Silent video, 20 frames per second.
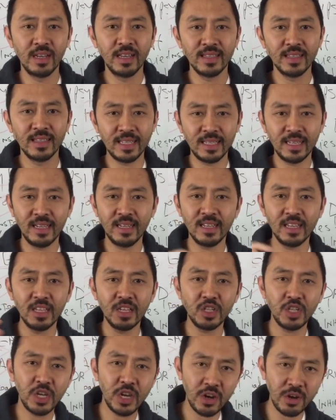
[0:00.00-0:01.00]
that's sitting in the
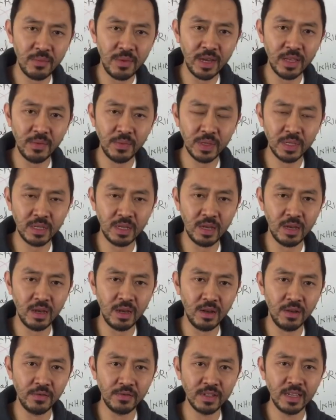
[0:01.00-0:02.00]
chair by
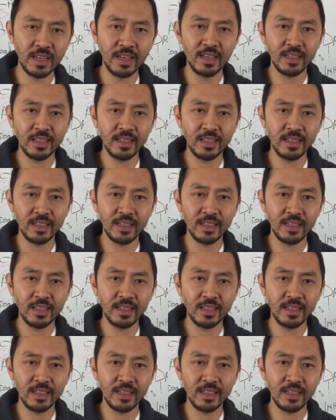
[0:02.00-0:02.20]
themselves,